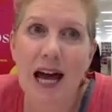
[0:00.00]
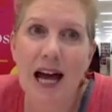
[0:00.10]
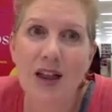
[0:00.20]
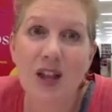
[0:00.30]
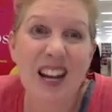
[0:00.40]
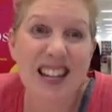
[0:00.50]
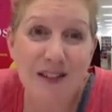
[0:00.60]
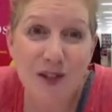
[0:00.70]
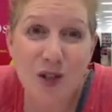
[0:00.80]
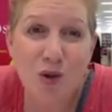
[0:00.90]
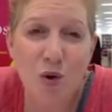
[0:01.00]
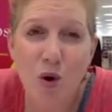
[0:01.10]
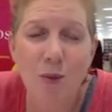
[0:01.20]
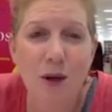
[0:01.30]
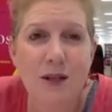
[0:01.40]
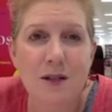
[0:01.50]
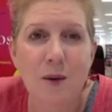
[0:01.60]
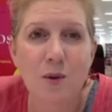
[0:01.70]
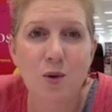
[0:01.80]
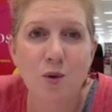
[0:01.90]
that I never saw because I
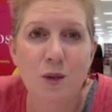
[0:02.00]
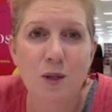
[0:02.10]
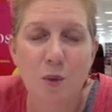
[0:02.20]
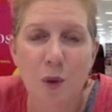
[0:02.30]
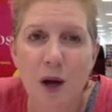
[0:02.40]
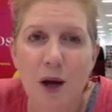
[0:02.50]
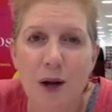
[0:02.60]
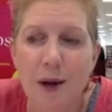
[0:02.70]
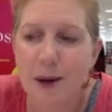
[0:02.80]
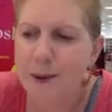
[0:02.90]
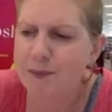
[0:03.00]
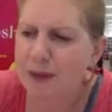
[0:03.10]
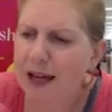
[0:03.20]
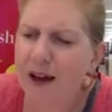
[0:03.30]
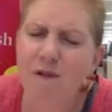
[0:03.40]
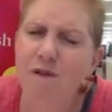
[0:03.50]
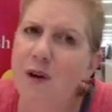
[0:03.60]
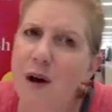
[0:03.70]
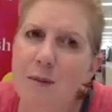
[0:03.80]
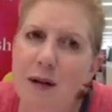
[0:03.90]
was always at work. And I
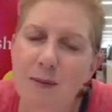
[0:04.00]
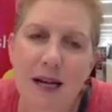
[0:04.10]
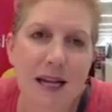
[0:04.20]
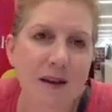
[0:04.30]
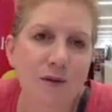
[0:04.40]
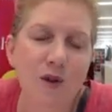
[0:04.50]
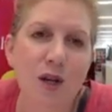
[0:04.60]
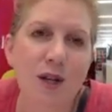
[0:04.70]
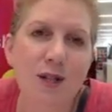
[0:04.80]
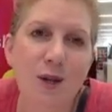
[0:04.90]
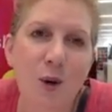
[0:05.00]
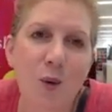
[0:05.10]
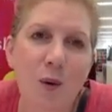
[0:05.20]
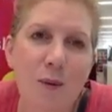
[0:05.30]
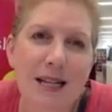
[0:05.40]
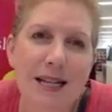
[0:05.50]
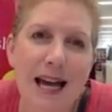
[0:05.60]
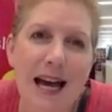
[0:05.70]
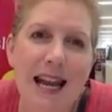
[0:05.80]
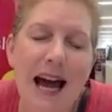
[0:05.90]
firmly believe that women
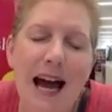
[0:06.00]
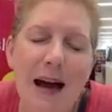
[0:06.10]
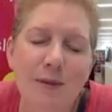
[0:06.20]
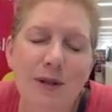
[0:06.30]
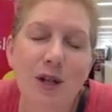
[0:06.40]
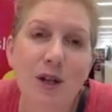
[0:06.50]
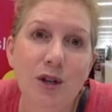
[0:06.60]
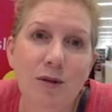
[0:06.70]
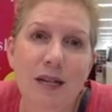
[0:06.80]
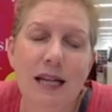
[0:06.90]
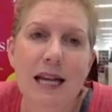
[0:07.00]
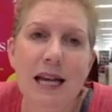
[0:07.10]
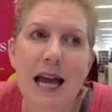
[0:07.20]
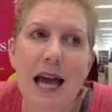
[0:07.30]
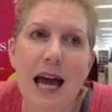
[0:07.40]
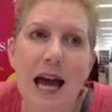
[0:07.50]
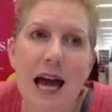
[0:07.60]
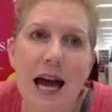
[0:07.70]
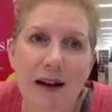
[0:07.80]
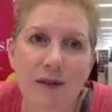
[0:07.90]
can absolutely
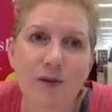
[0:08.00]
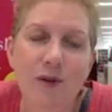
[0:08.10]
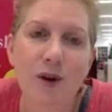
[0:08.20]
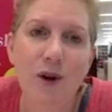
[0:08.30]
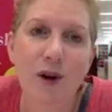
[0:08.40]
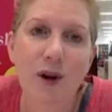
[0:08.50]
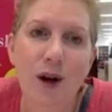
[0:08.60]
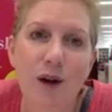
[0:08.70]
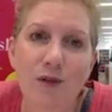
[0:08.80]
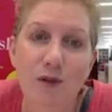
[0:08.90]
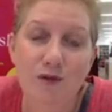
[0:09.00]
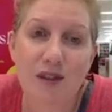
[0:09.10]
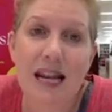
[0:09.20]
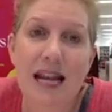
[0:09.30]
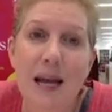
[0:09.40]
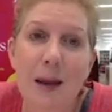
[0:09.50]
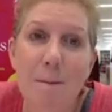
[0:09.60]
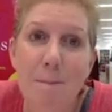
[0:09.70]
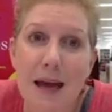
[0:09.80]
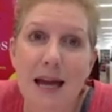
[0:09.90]
have a fulfilling,
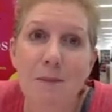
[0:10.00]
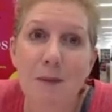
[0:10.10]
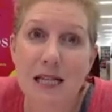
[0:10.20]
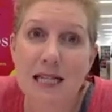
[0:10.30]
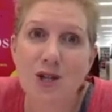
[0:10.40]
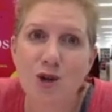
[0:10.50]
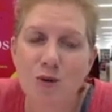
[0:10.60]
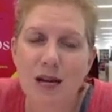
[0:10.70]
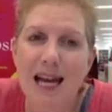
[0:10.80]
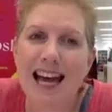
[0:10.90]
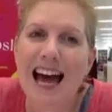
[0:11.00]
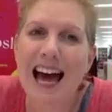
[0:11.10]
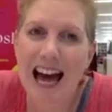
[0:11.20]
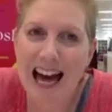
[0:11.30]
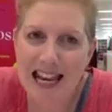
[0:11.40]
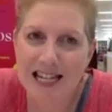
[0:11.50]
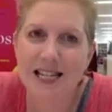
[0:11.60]
big, busy career and